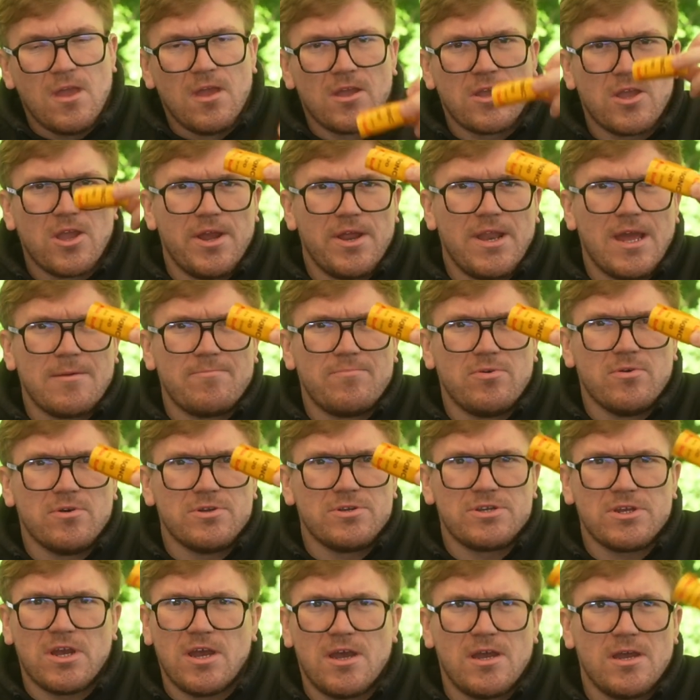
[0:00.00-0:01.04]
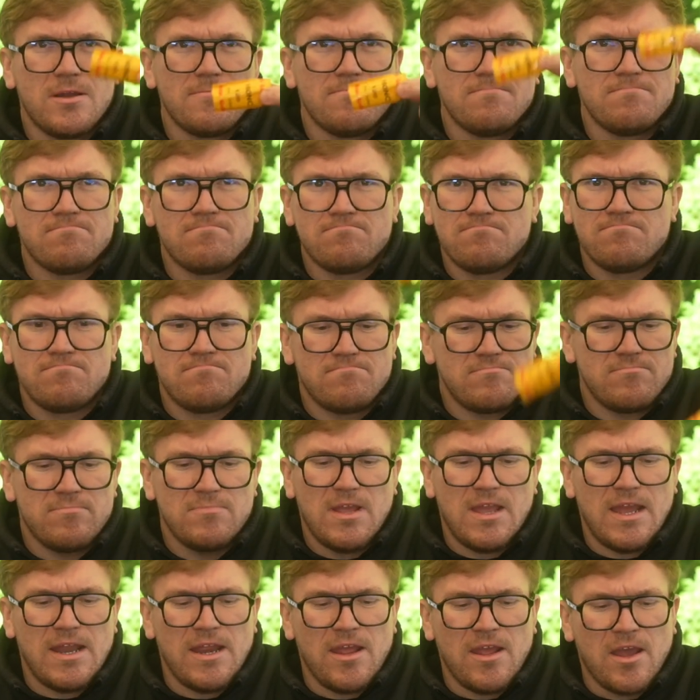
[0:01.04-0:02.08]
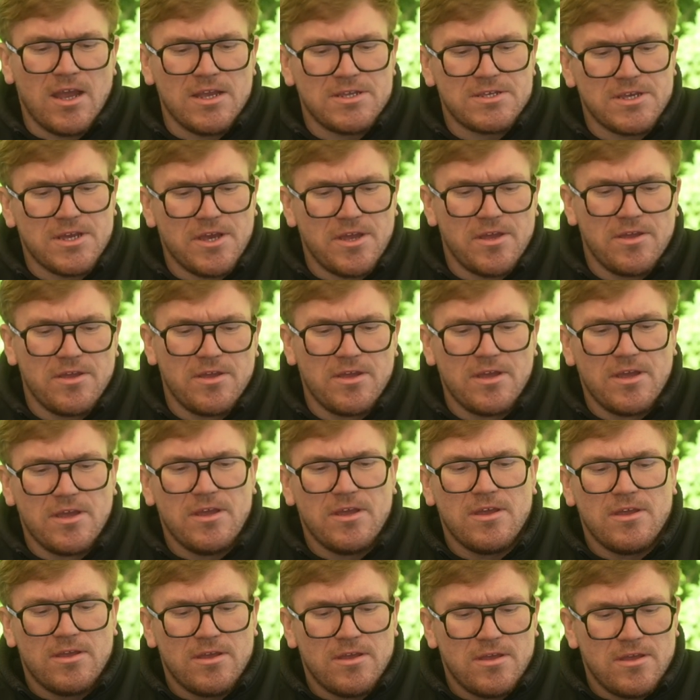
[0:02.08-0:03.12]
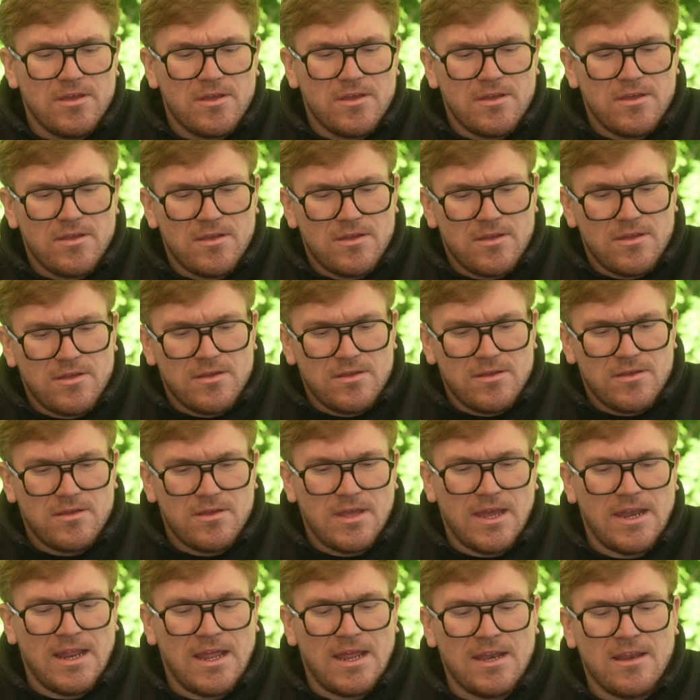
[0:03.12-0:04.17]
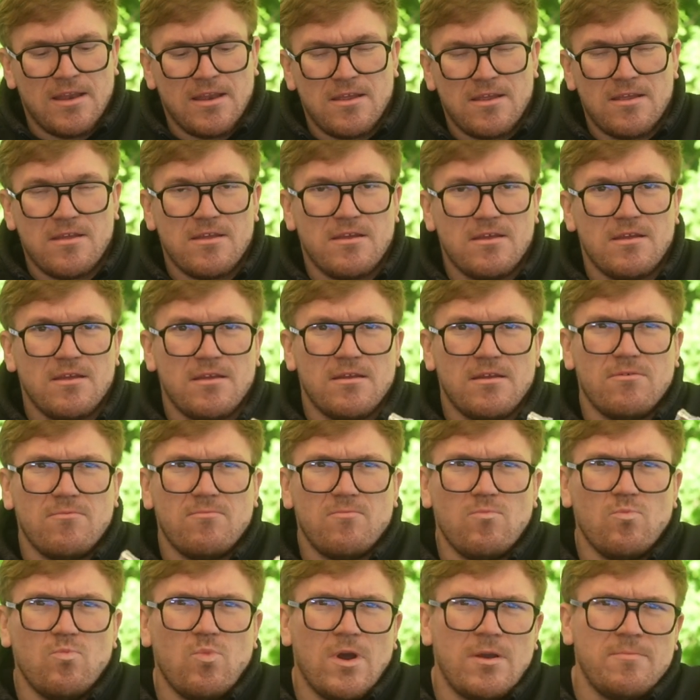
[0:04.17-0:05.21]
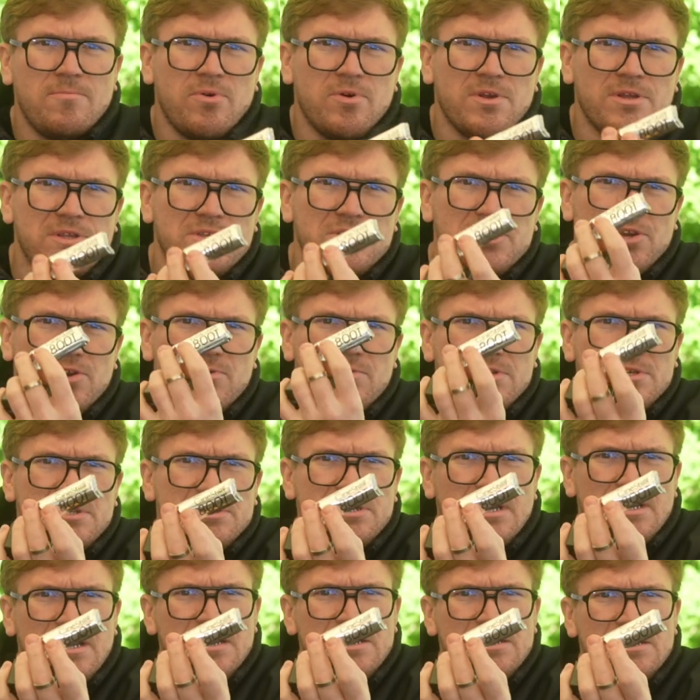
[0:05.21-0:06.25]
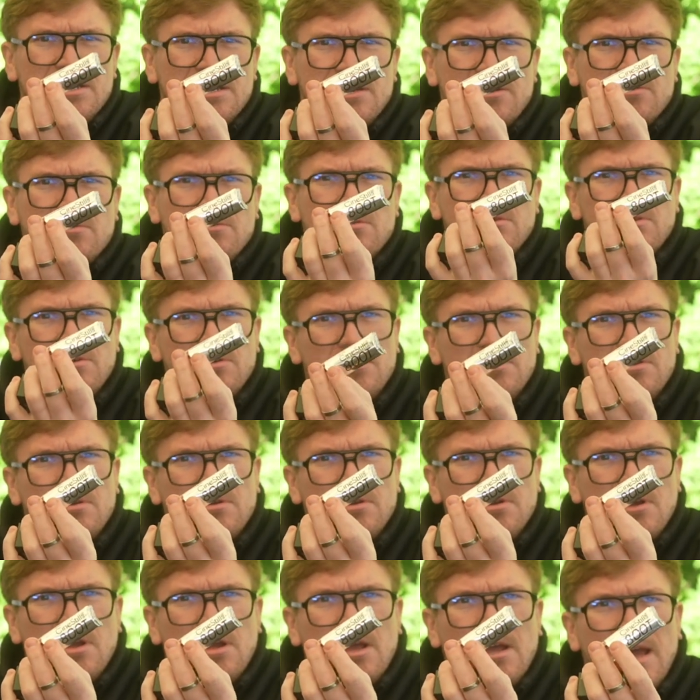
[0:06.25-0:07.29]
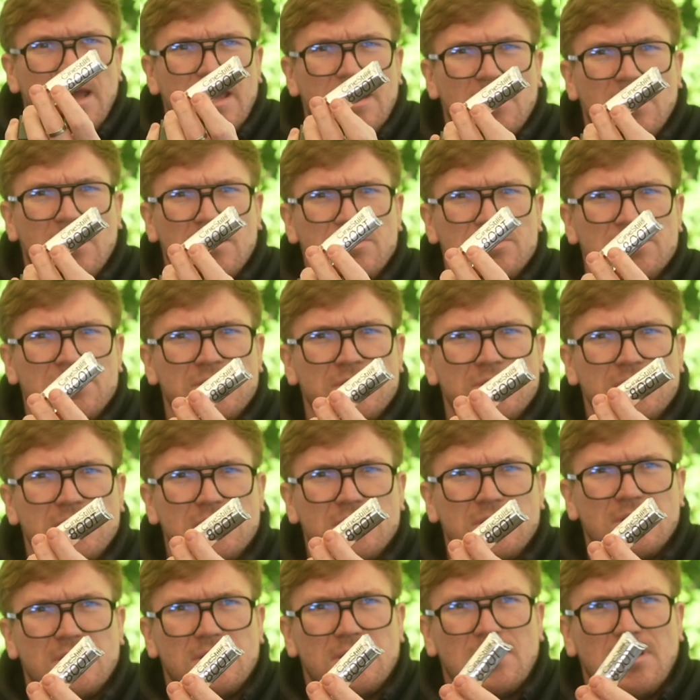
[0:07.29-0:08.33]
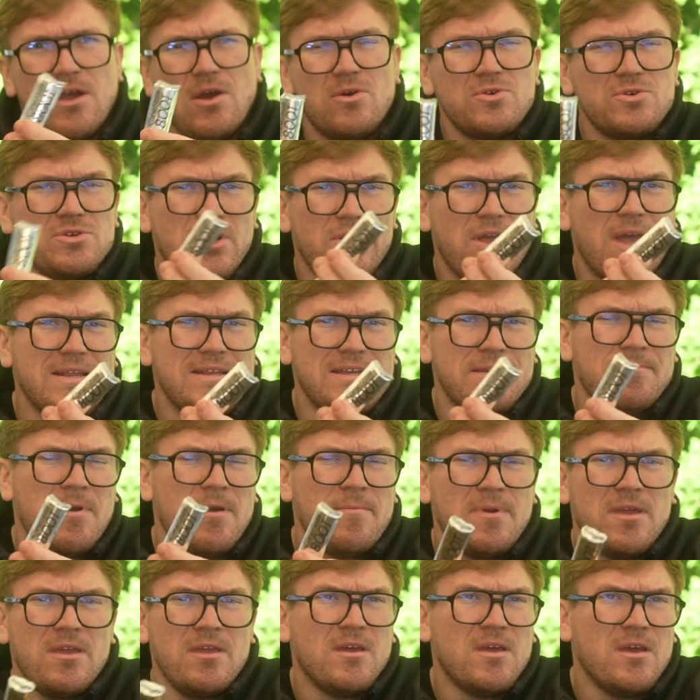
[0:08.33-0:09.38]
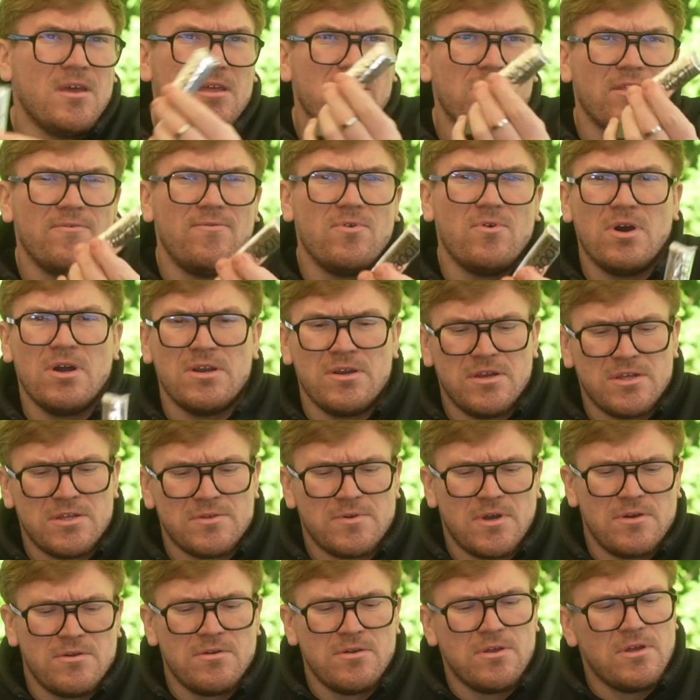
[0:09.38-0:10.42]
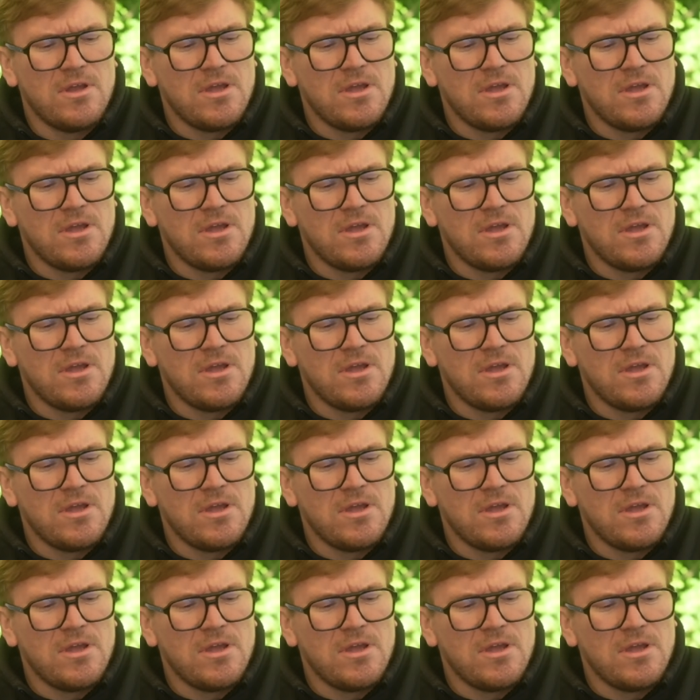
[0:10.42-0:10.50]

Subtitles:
Kodak Portra any ISO. And then 1.2 was Cinestill 800. Also, actually, maybe the 400 as well.